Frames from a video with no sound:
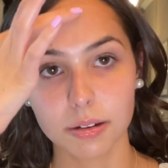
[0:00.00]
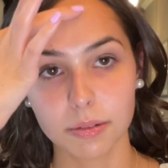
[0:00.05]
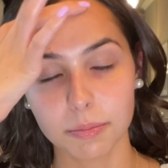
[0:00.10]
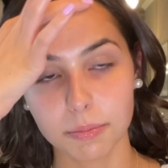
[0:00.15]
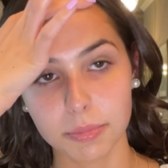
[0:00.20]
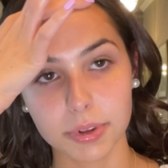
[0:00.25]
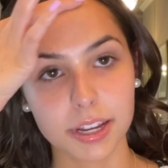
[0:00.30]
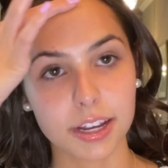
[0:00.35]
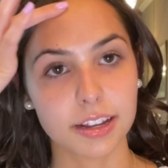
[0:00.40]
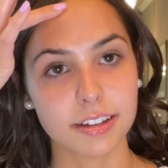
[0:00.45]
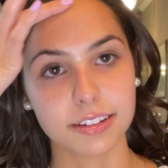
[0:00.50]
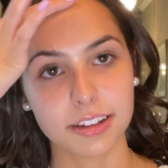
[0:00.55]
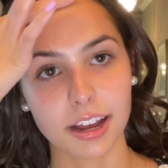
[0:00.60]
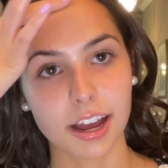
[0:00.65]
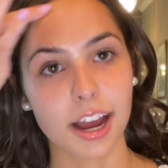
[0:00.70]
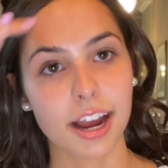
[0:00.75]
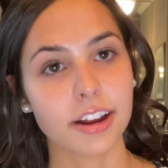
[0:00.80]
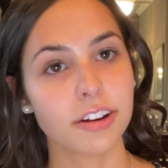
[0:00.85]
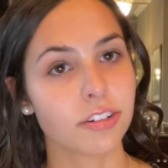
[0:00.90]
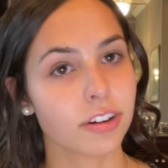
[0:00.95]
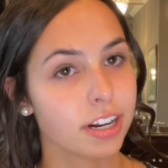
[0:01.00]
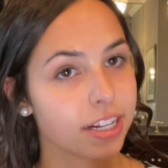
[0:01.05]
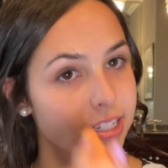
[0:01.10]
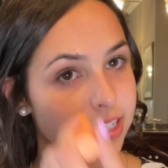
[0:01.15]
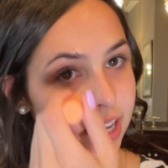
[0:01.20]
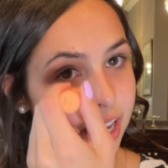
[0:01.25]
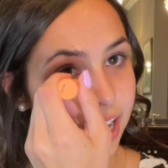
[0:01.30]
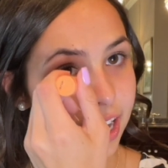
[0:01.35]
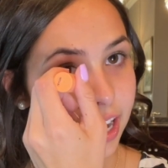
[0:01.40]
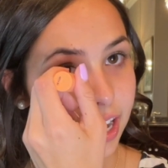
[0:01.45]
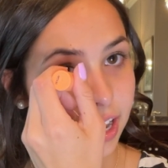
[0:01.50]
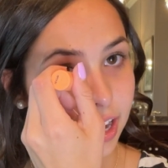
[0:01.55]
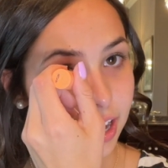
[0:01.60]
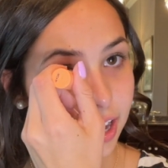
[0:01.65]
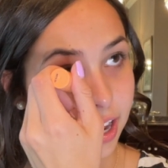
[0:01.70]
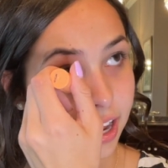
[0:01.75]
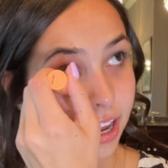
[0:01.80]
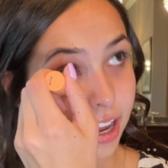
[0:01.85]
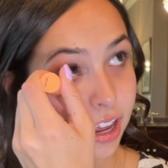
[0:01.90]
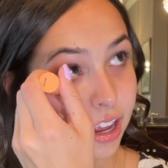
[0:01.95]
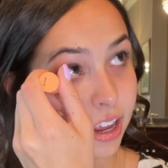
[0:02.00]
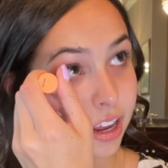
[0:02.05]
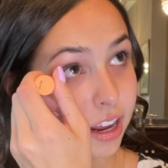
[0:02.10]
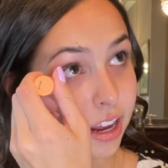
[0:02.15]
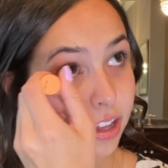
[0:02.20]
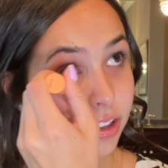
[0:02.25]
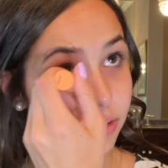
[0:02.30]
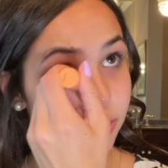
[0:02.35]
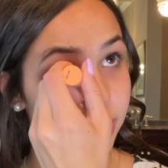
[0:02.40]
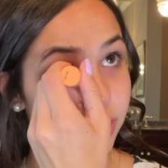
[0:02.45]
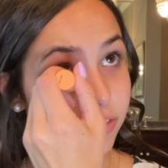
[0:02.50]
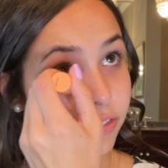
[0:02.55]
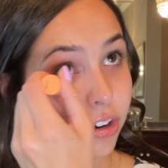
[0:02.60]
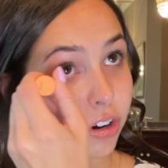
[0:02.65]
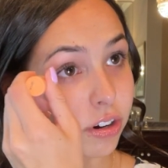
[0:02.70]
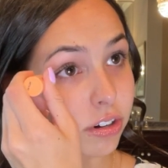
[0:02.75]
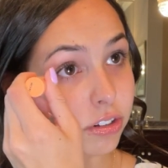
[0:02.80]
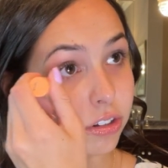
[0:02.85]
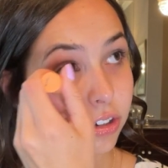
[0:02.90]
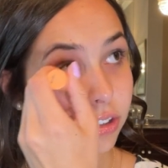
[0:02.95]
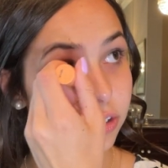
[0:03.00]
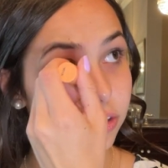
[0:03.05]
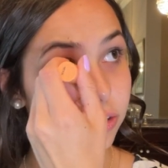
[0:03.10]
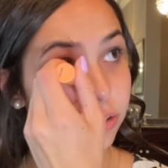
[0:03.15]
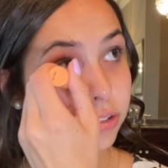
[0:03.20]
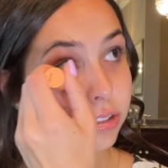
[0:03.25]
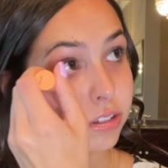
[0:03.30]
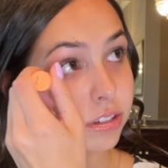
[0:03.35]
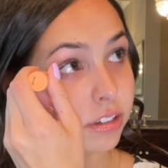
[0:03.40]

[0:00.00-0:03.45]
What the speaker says: because it hydrates and it gets rid of dark circles